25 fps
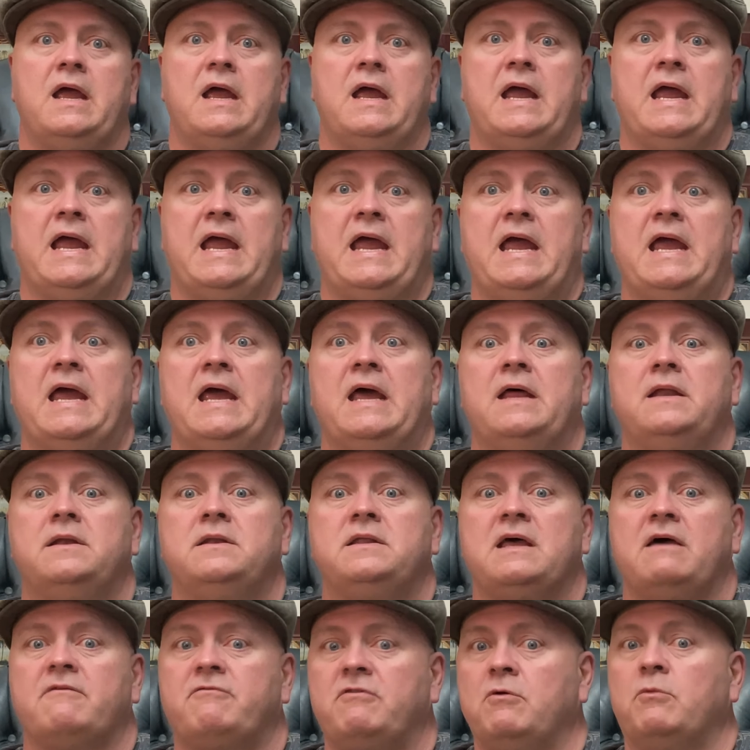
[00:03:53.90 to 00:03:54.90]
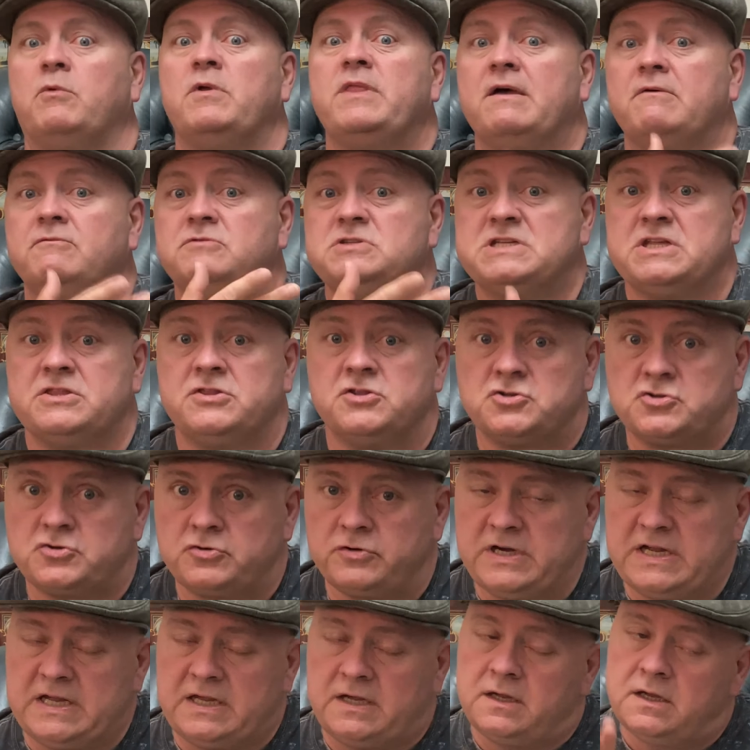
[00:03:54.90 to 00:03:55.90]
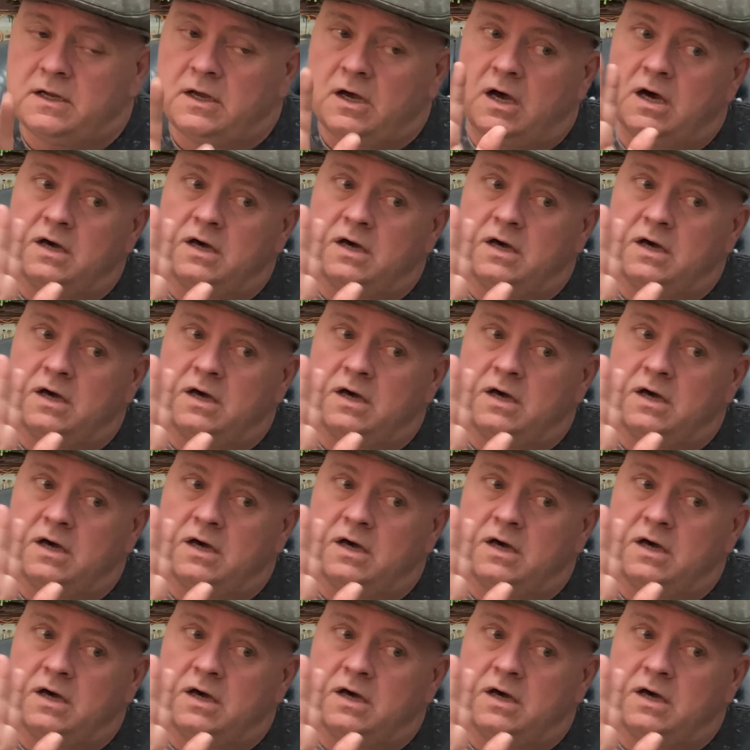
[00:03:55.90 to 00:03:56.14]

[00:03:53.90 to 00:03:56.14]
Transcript: and everyone that was in the tree.